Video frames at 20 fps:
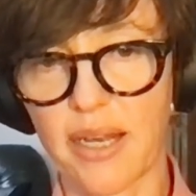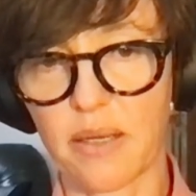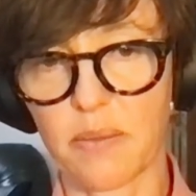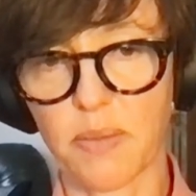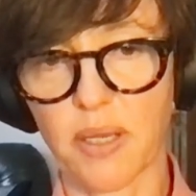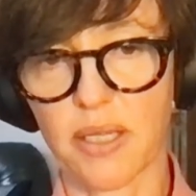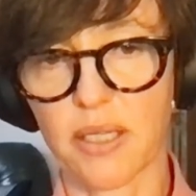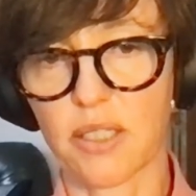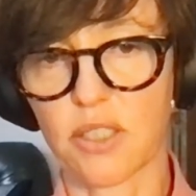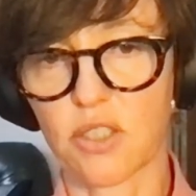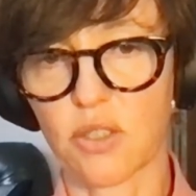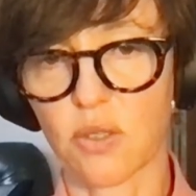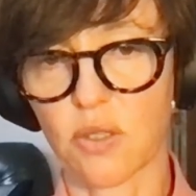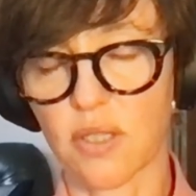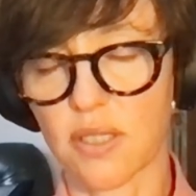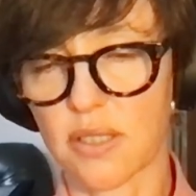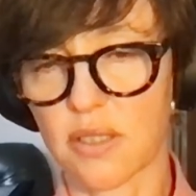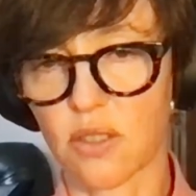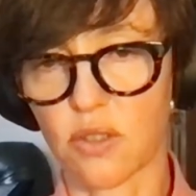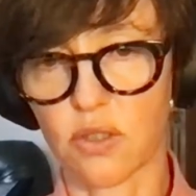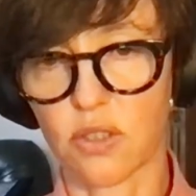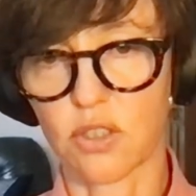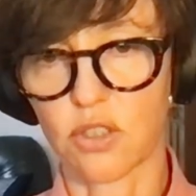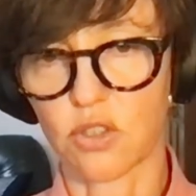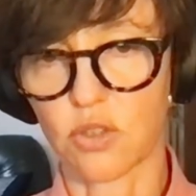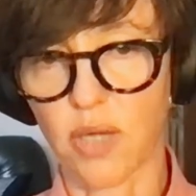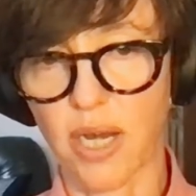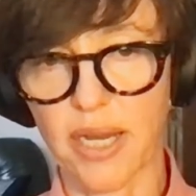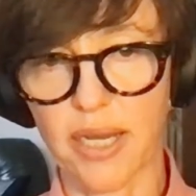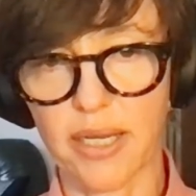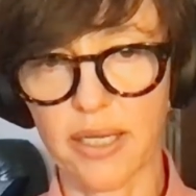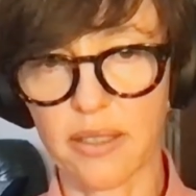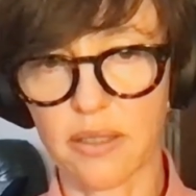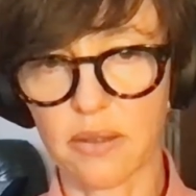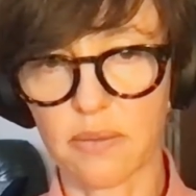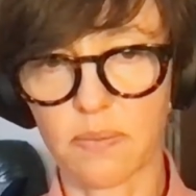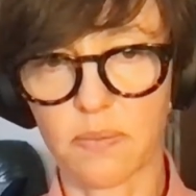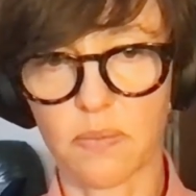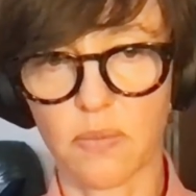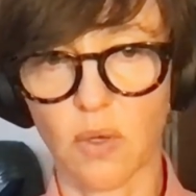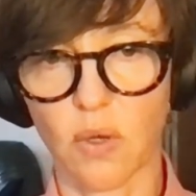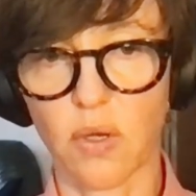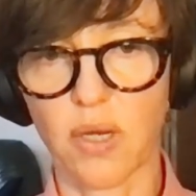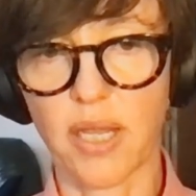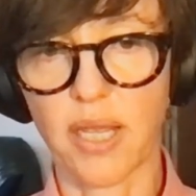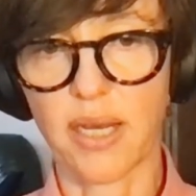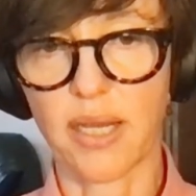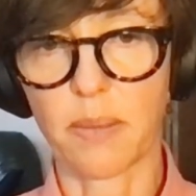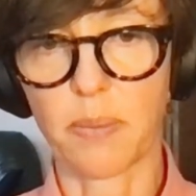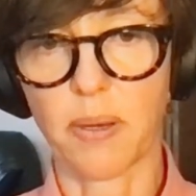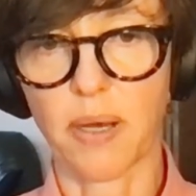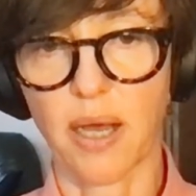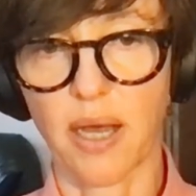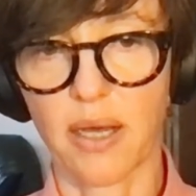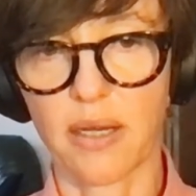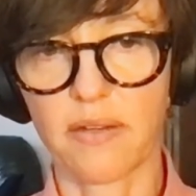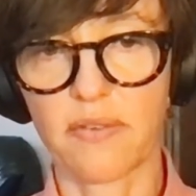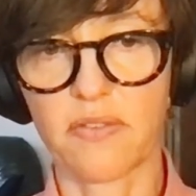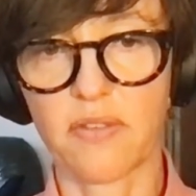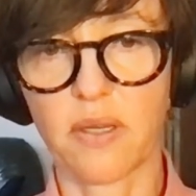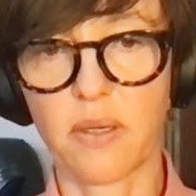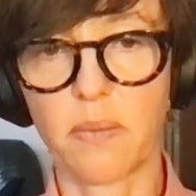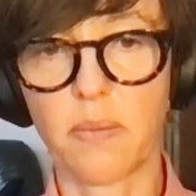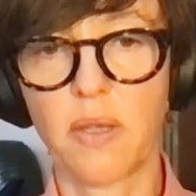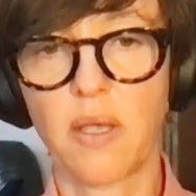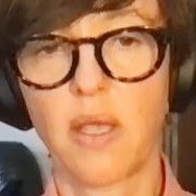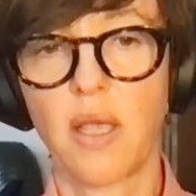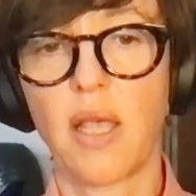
and making sure there's no strain on any part of them.